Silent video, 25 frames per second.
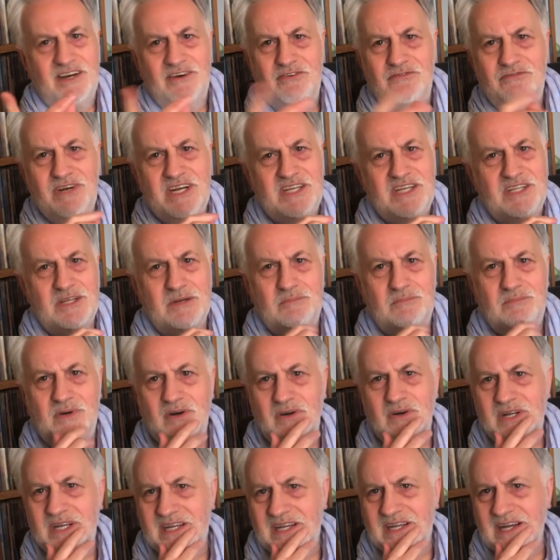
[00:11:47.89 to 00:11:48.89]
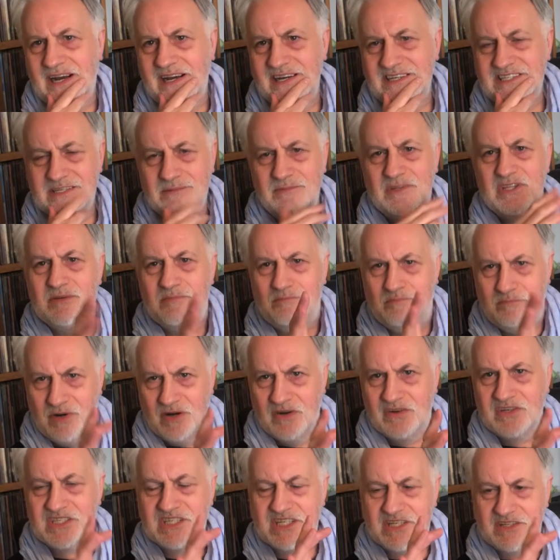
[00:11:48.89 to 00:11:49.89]
Read the book, guys. I mean, the
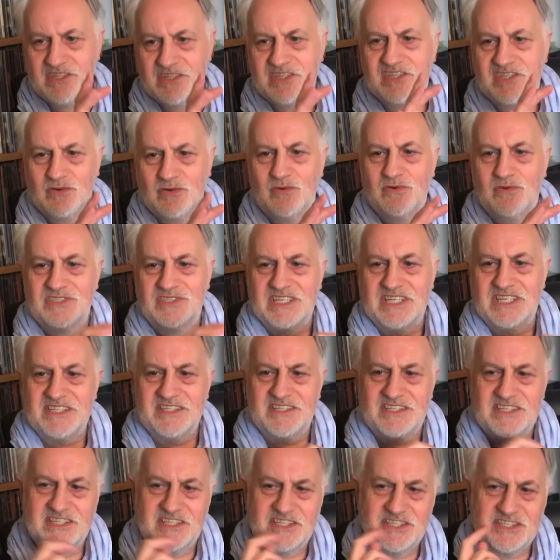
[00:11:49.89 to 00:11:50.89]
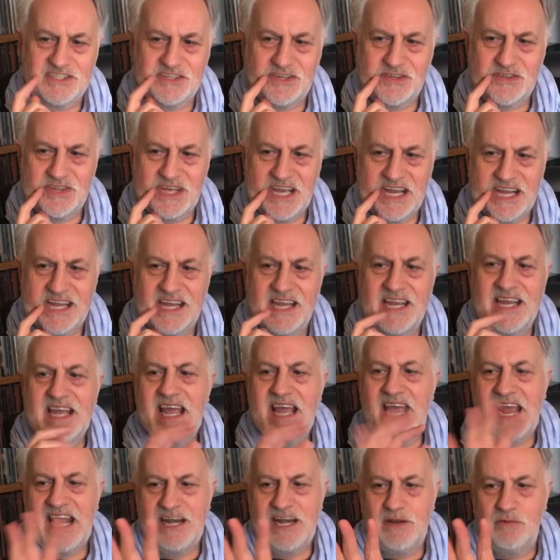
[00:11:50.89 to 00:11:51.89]
books are the sources, this is the thing.
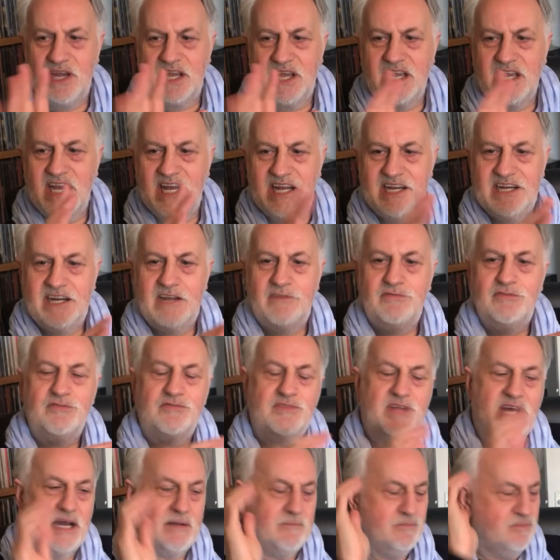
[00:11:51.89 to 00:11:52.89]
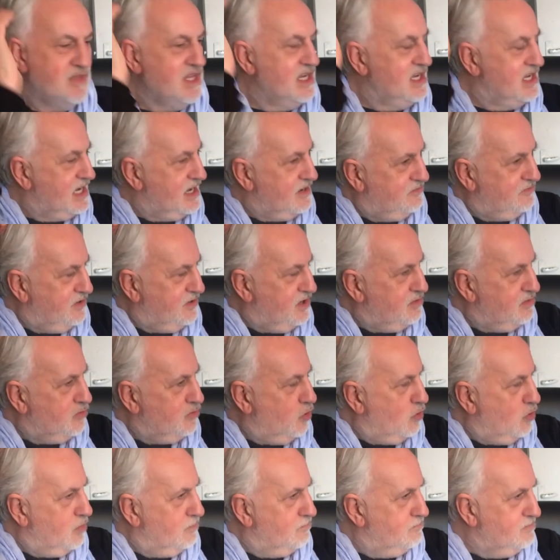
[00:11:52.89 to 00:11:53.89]
Anyway, enough of that. A few
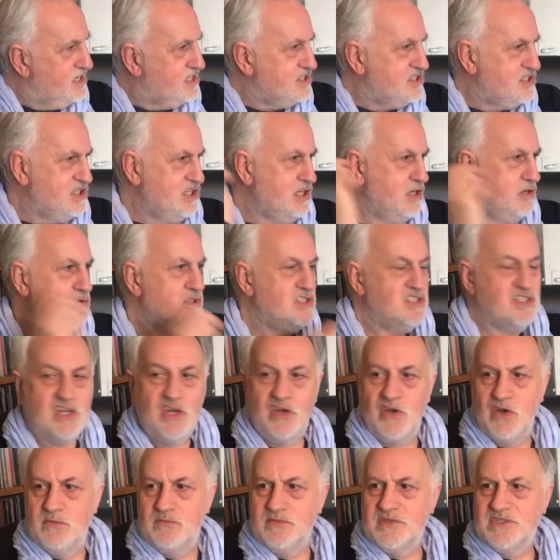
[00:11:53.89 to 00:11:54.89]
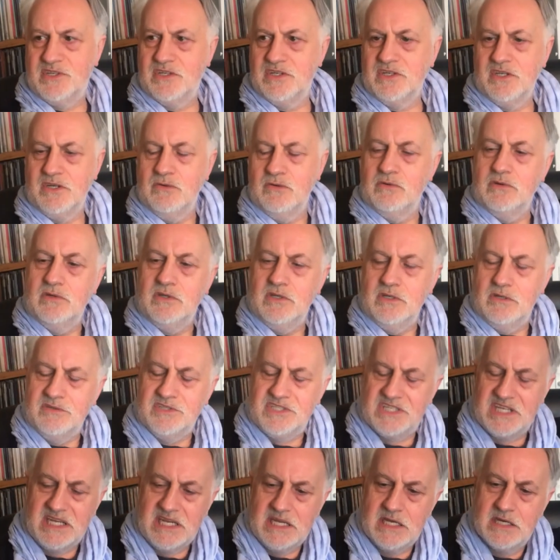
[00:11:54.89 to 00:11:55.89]
more misused terms that you
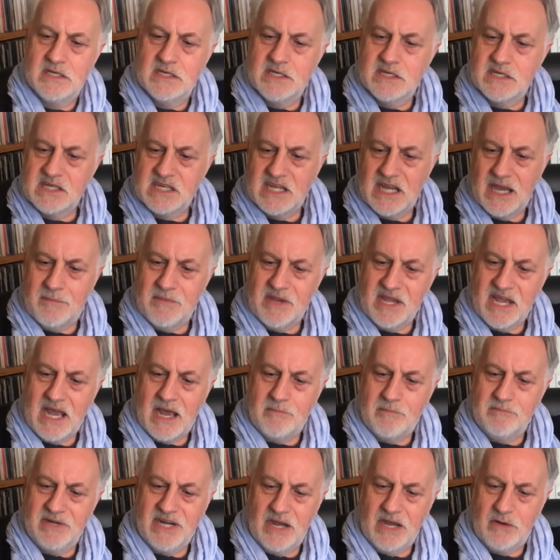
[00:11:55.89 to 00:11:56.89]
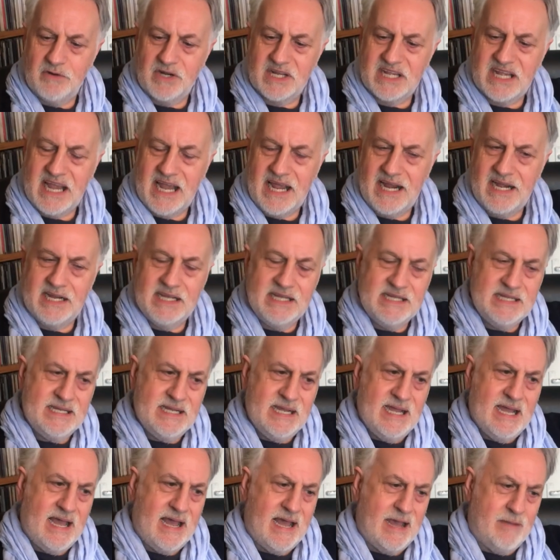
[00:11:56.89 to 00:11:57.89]
see coming up now and again
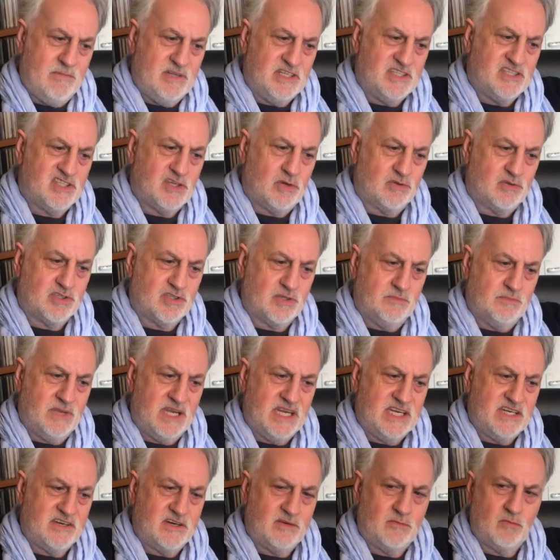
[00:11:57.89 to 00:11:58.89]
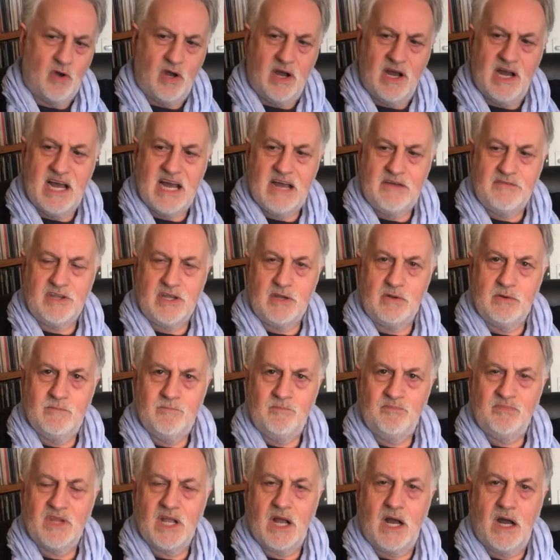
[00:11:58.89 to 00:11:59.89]
in social media and what have you
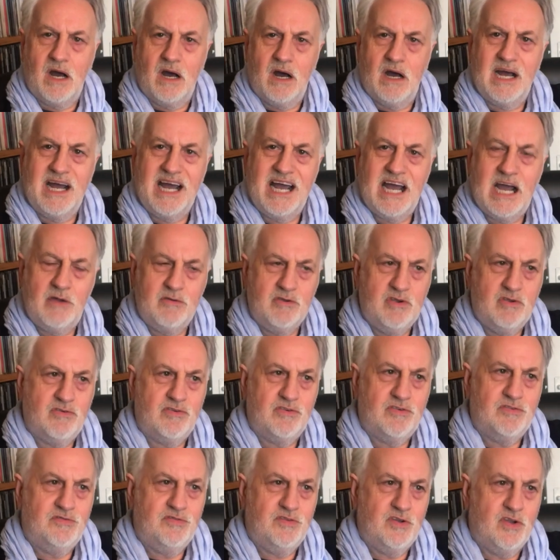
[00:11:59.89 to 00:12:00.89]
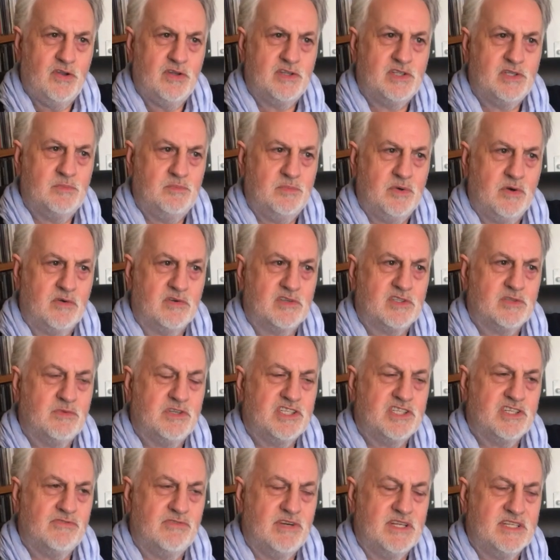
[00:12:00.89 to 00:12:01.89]
are how you refer to books
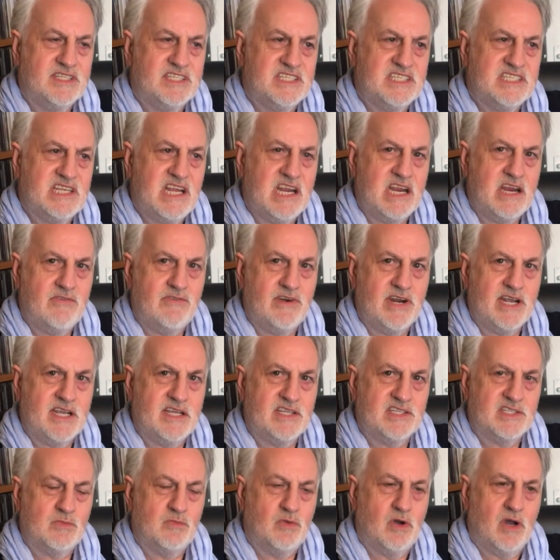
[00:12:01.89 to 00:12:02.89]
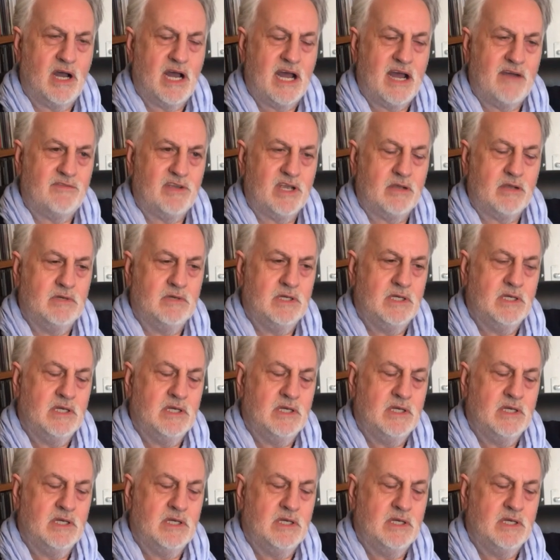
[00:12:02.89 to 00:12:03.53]
which are in series and what have you.